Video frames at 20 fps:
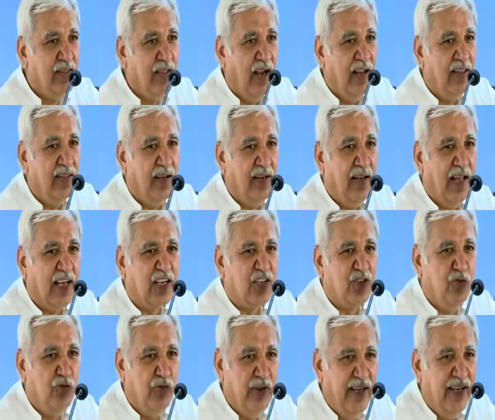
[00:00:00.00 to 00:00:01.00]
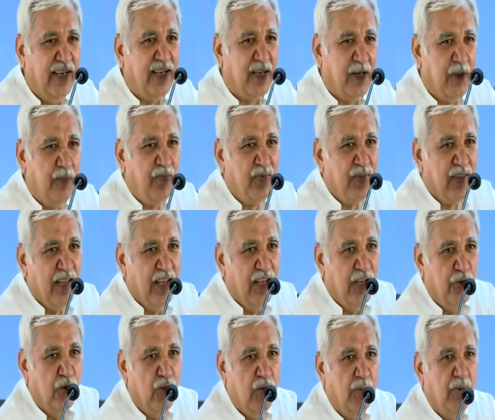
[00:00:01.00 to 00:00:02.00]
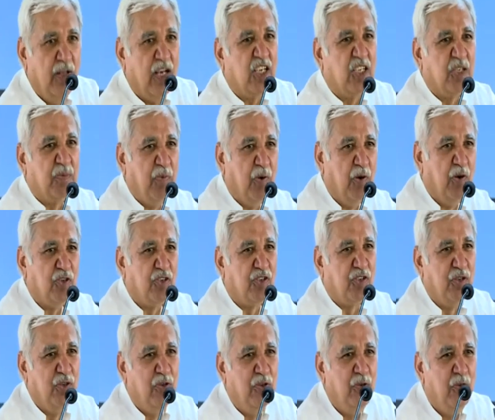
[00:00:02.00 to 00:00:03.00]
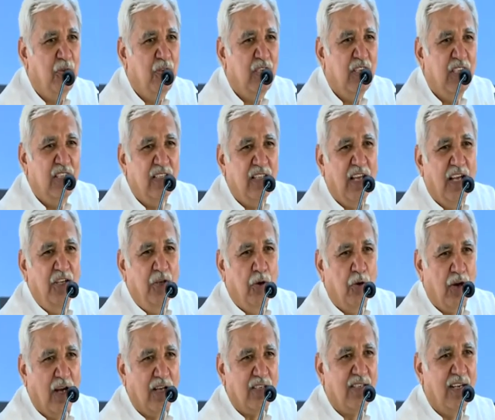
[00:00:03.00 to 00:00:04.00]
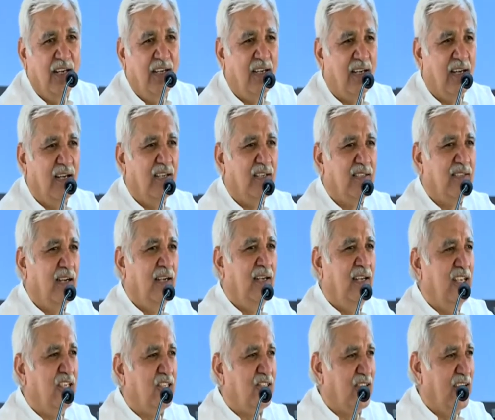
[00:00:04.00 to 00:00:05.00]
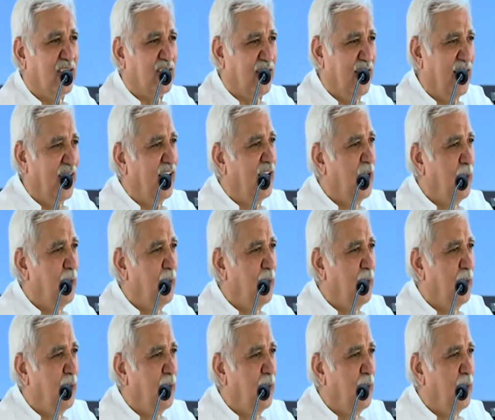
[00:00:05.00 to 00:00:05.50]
that in the next week, you will be exposed to the yoga centers, the de-stressing,